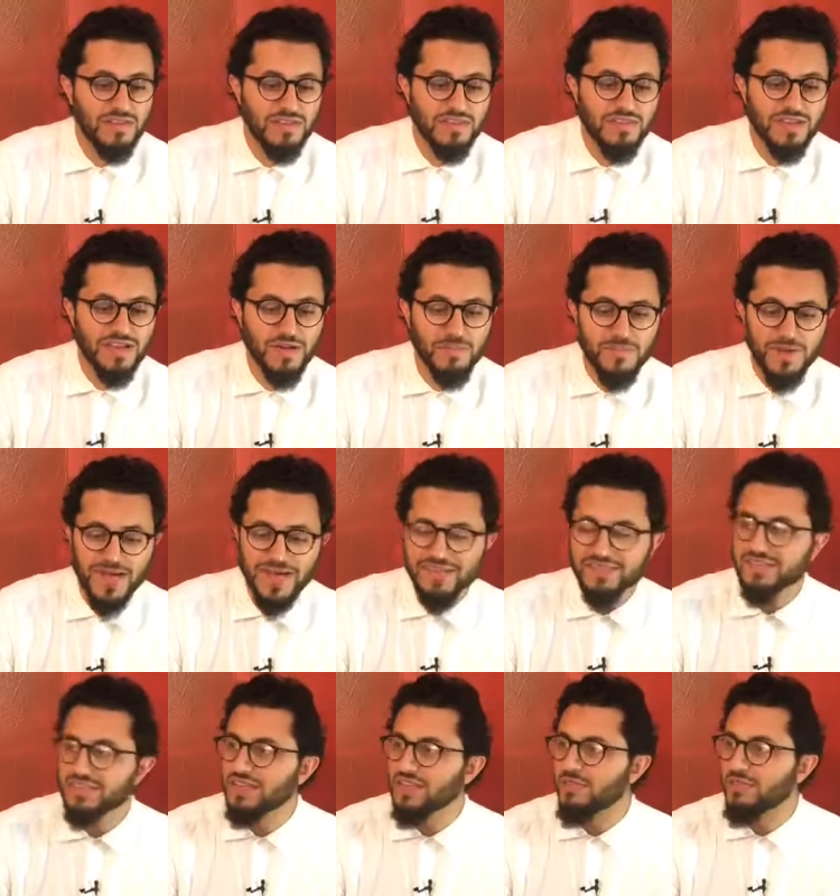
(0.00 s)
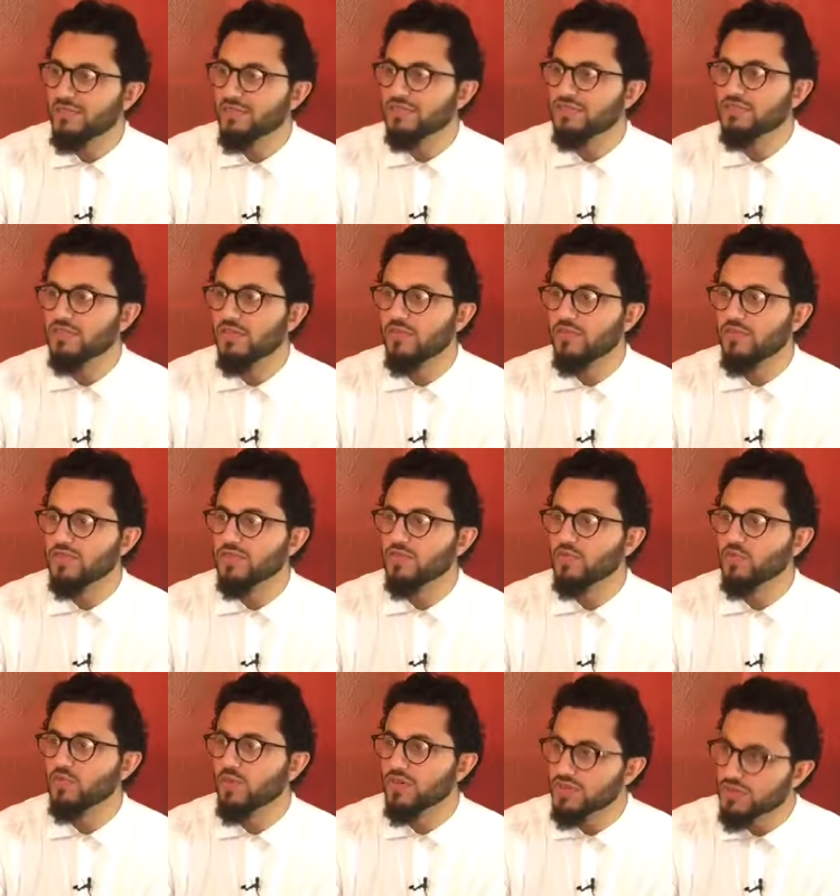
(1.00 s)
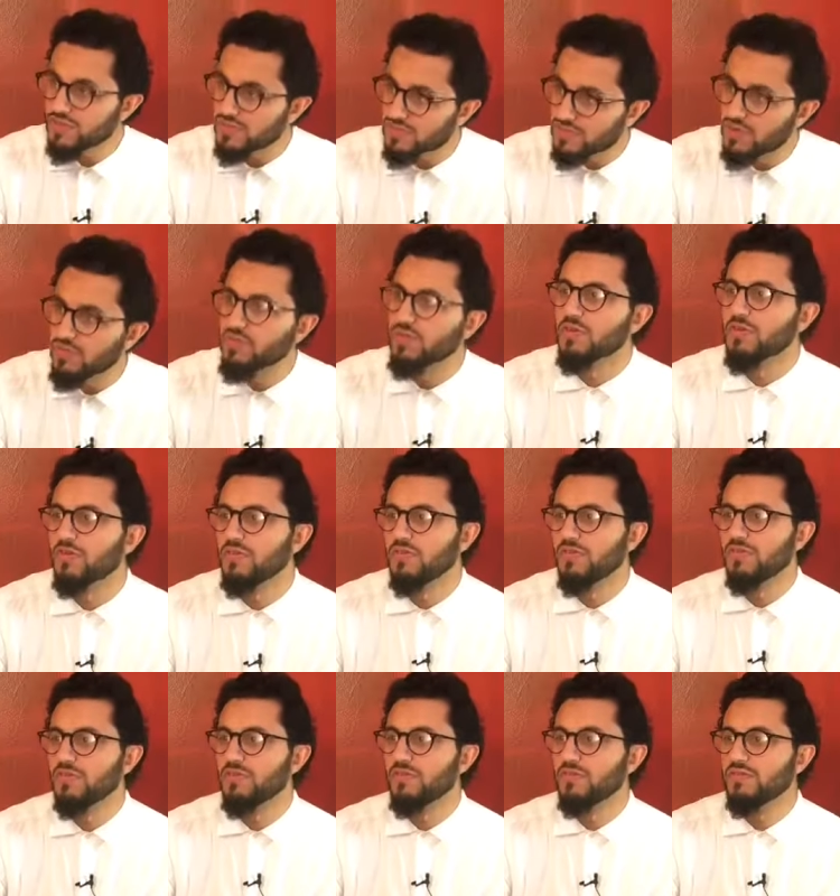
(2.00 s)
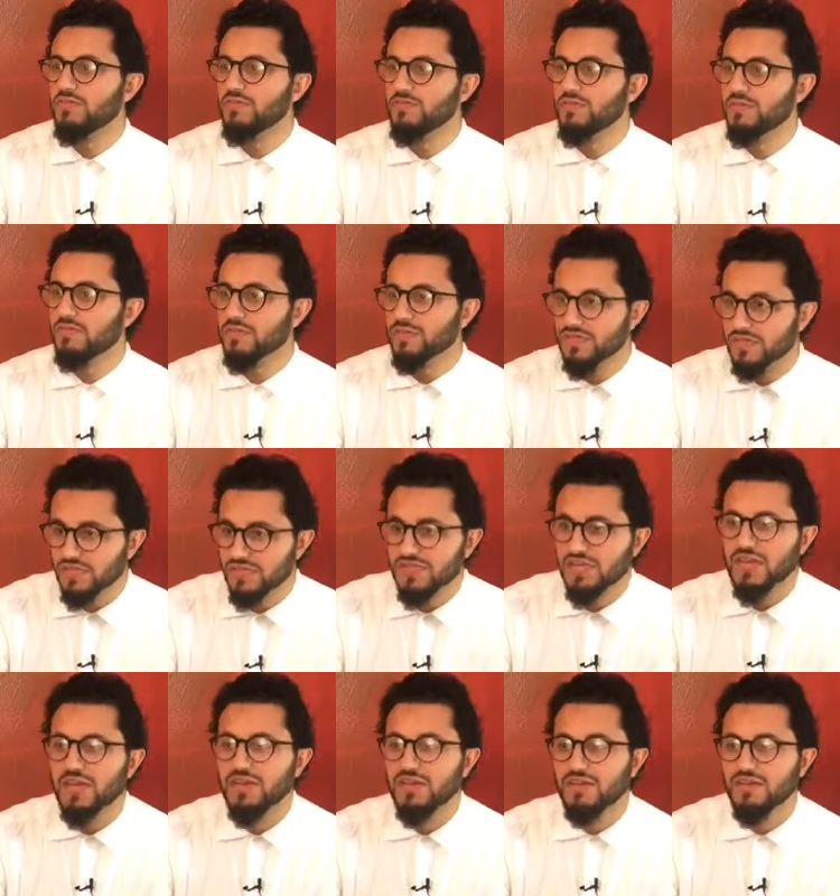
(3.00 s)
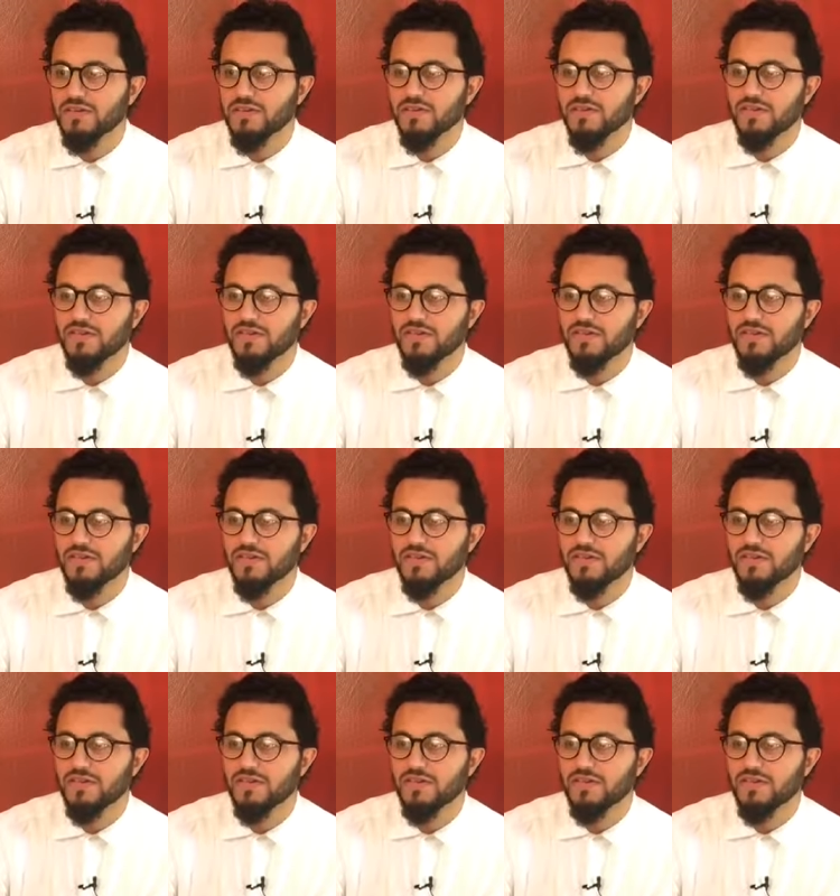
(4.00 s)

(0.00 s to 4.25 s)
The capacity of their service was civil in society.